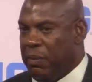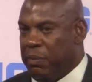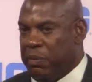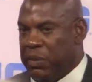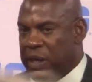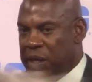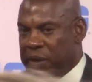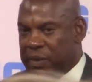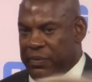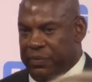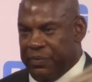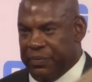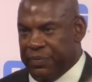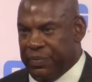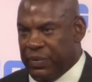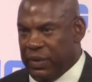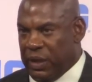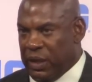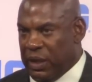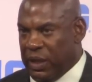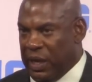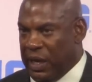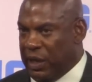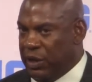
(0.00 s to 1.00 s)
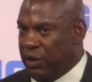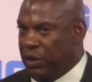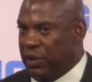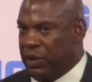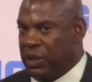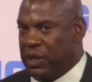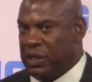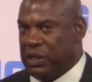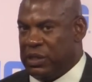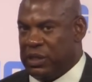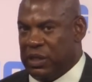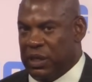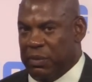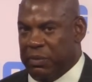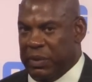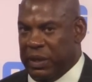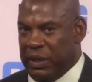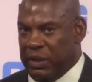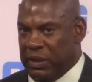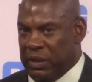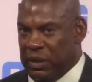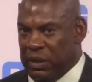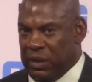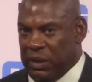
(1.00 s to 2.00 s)
But I know this. I mean,
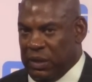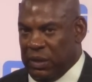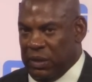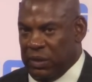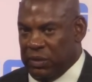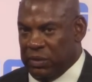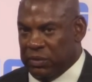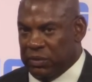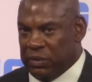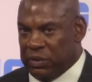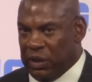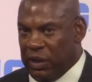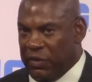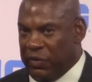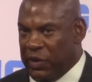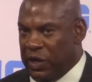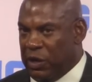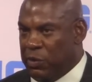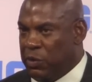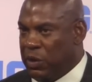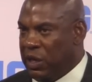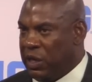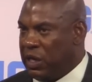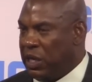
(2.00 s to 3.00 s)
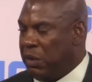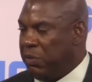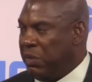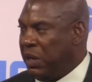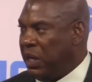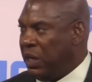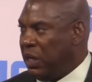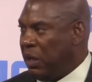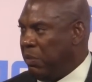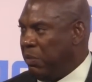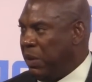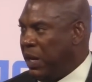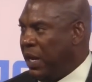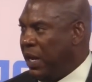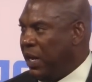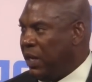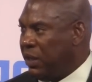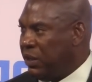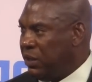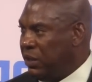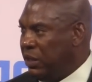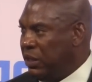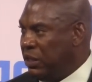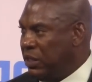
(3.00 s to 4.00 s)
if anyone can make it back,
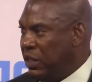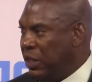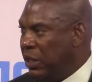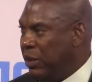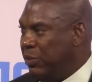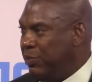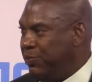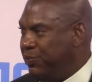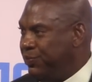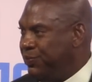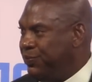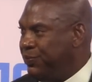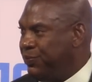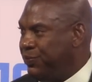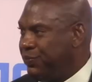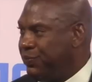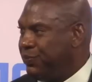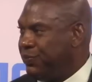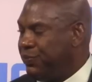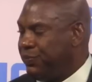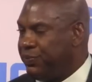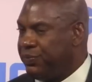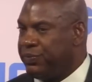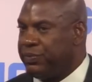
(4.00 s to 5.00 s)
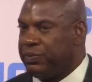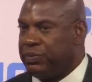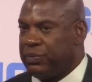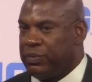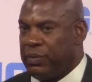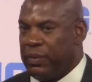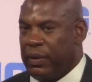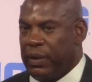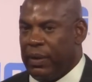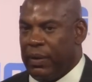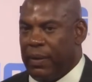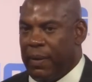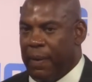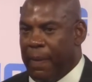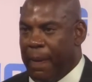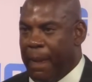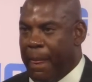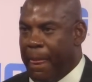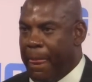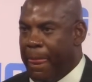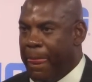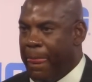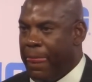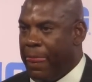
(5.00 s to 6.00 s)
it's him.
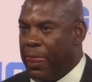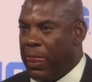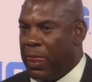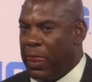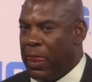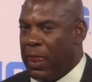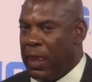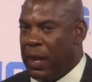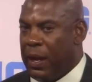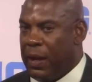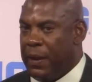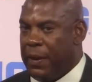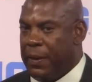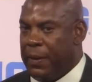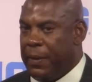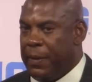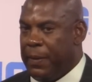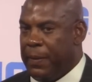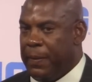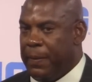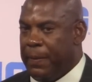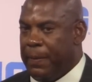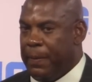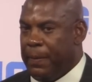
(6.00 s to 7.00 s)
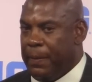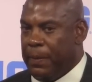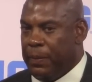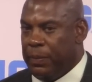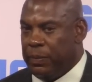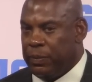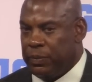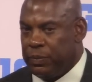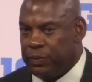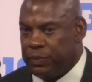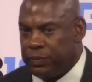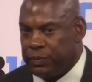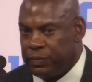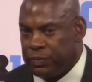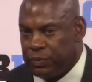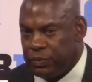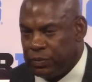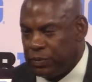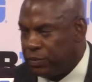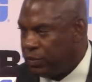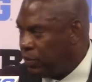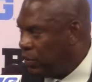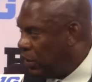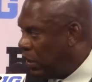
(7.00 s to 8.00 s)

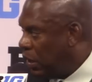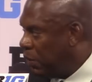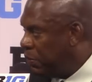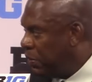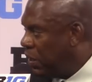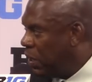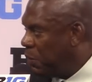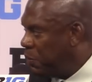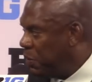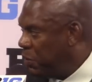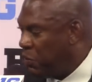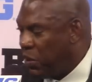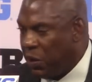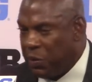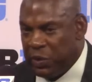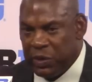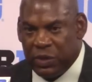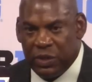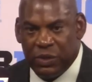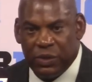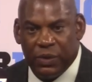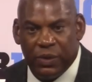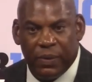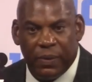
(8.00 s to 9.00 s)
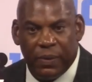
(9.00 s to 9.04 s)
I'll be, I'll be right with you.